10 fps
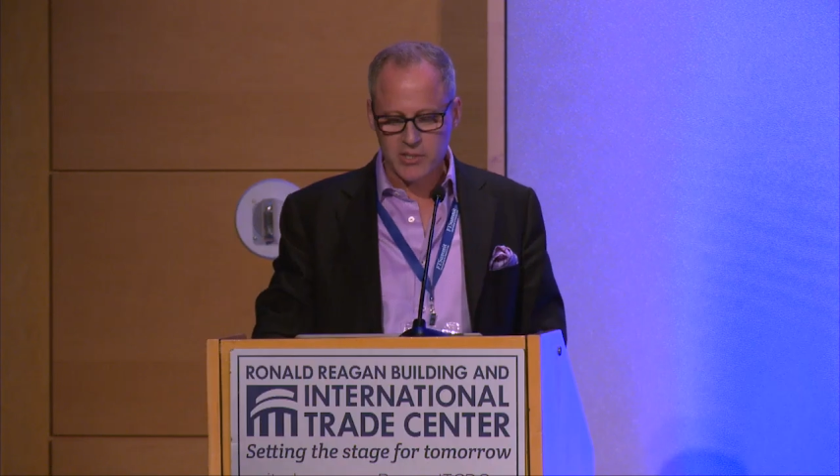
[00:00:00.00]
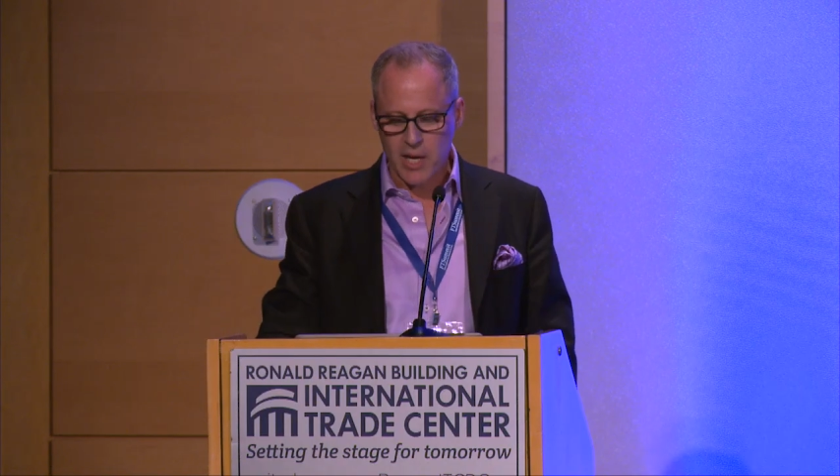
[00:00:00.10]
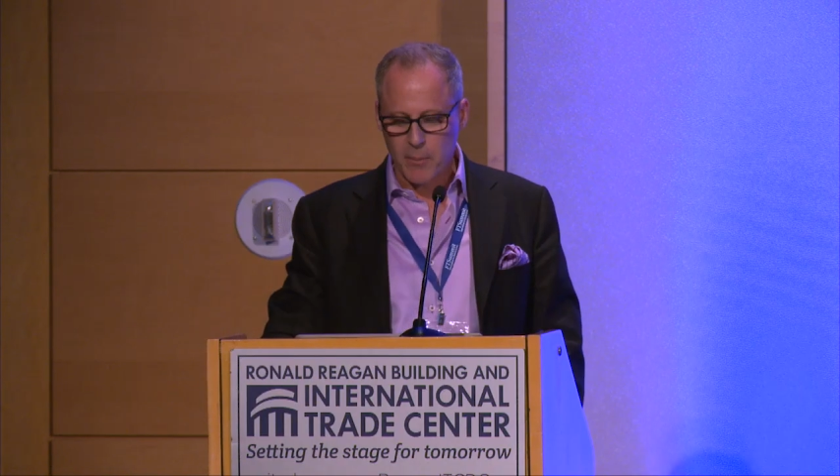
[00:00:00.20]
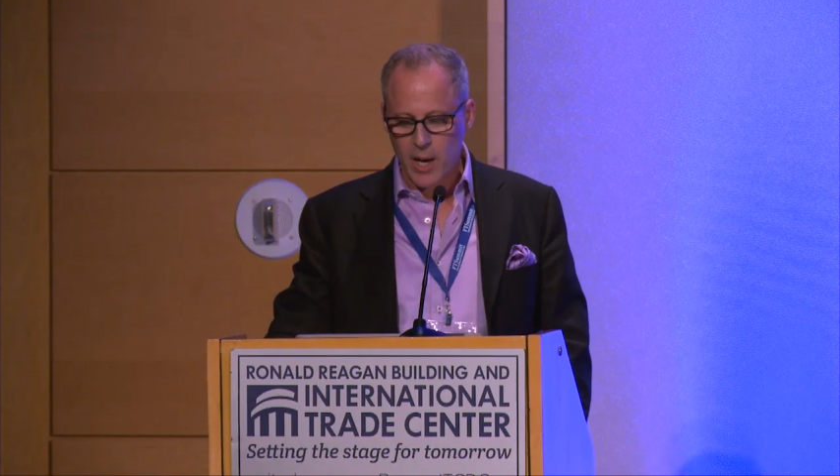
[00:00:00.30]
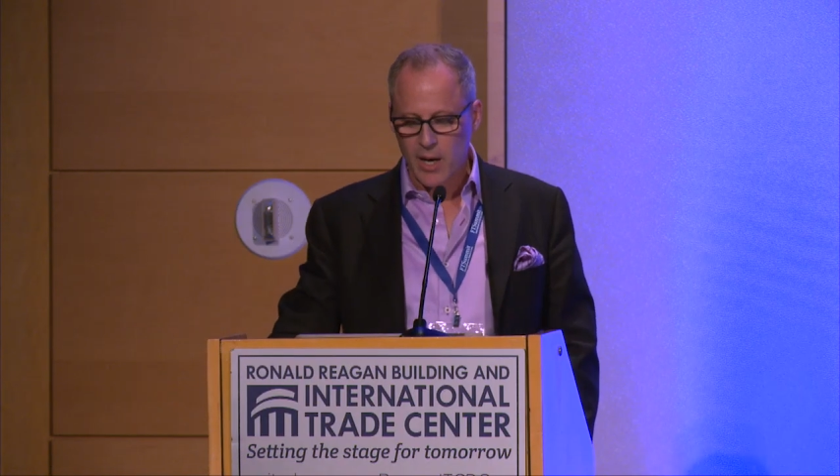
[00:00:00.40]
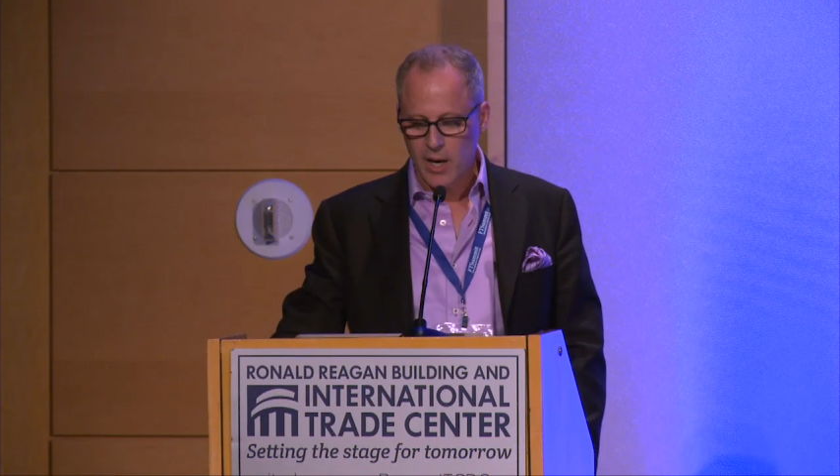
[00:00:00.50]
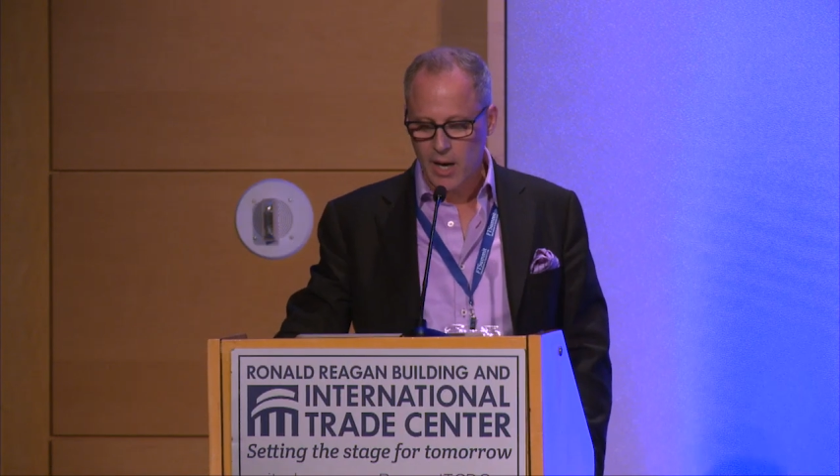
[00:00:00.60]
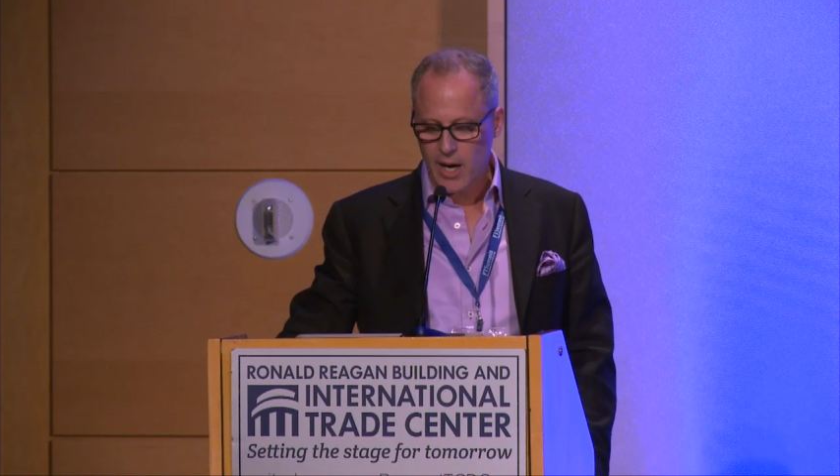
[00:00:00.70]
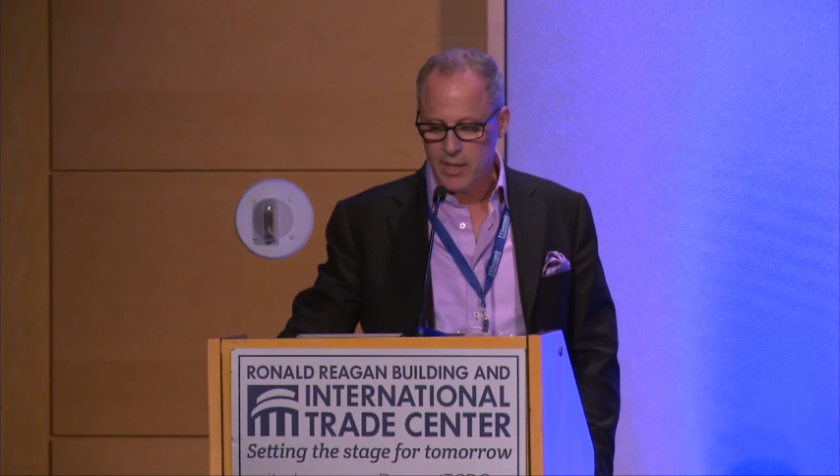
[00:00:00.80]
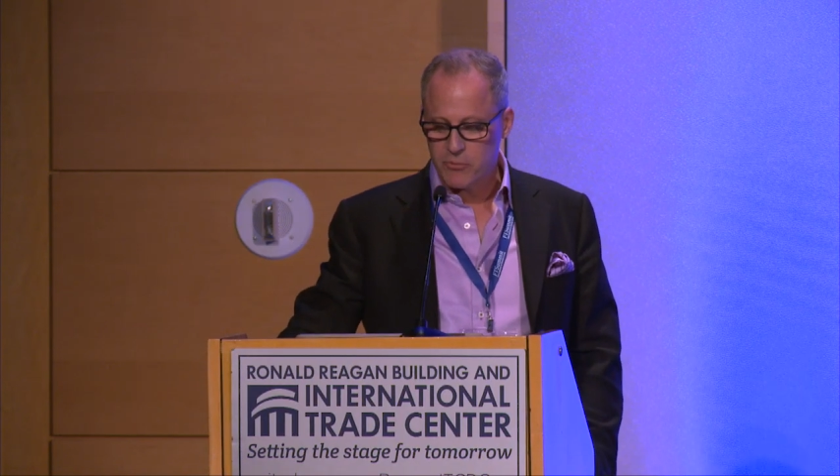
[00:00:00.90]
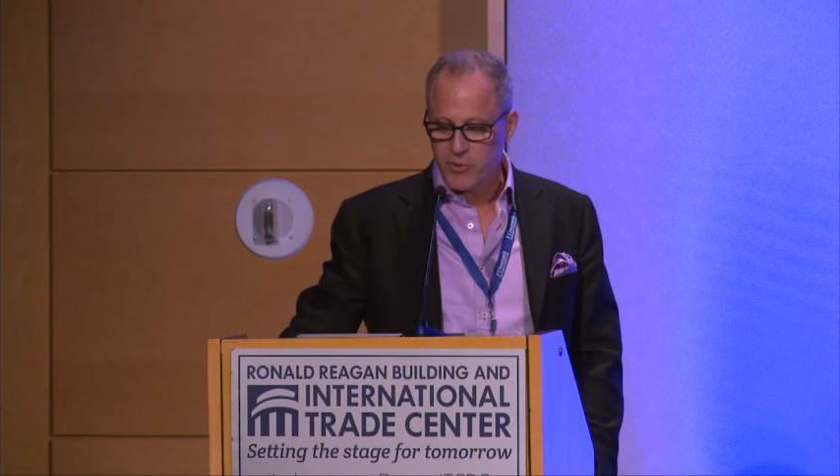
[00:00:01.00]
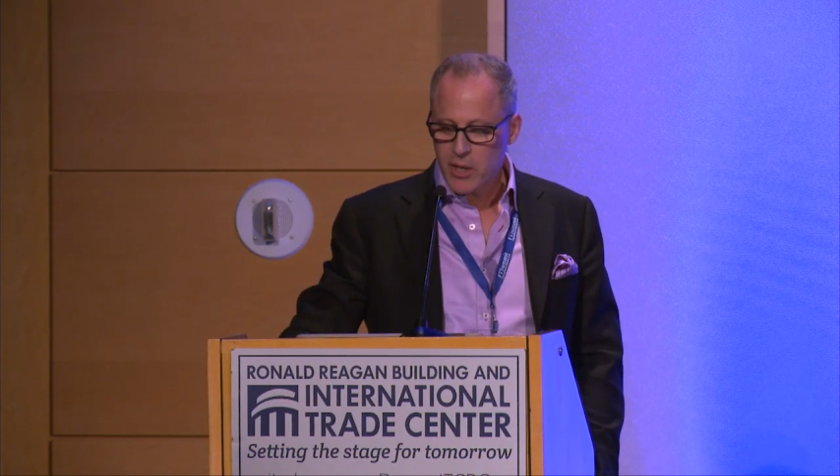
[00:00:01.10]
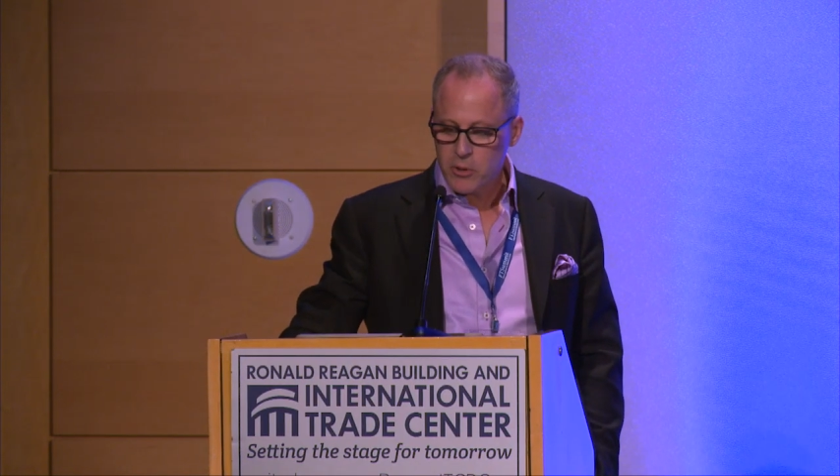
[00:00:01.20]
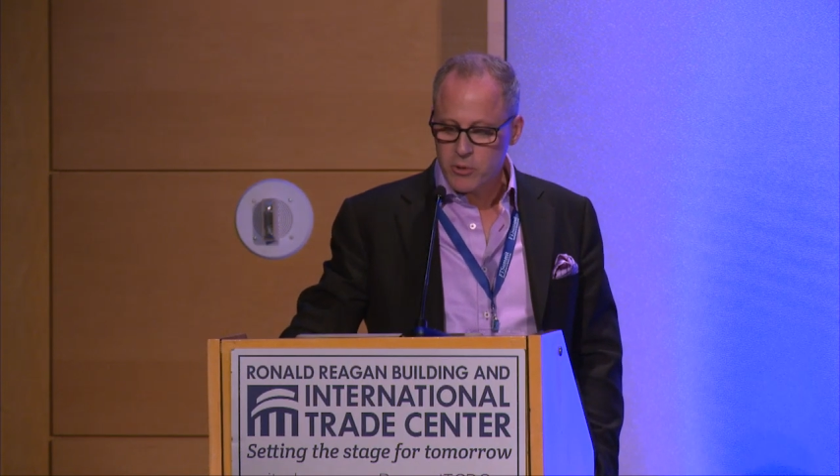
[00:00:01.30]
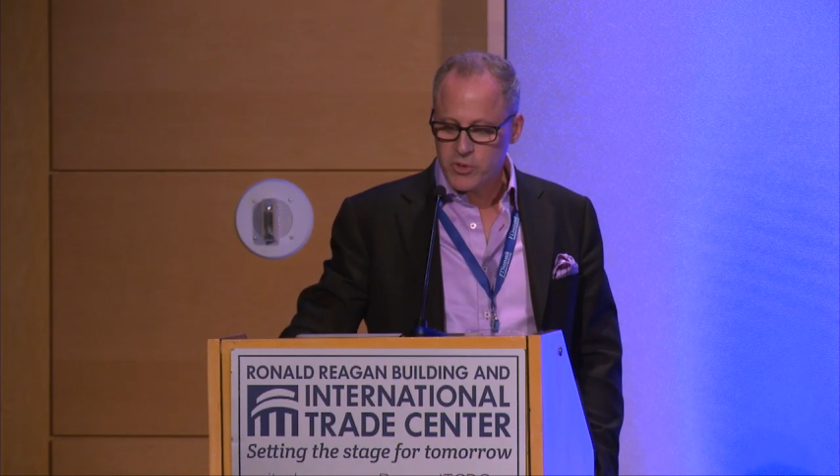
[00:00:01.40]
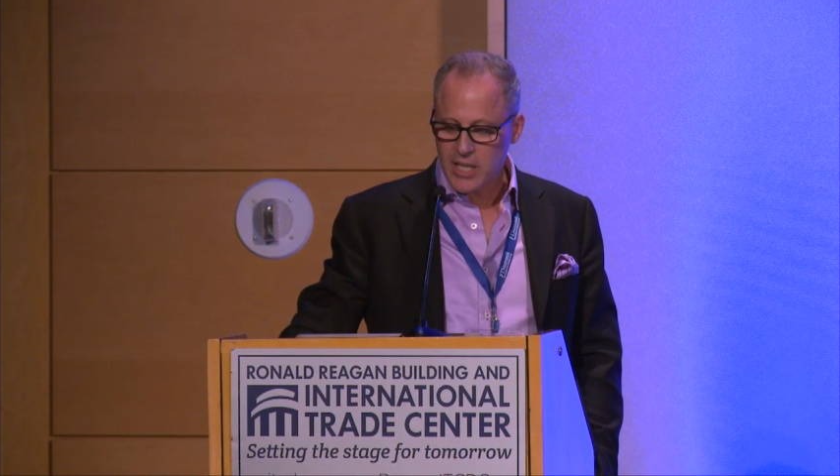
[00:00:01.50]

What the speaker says: AI, failures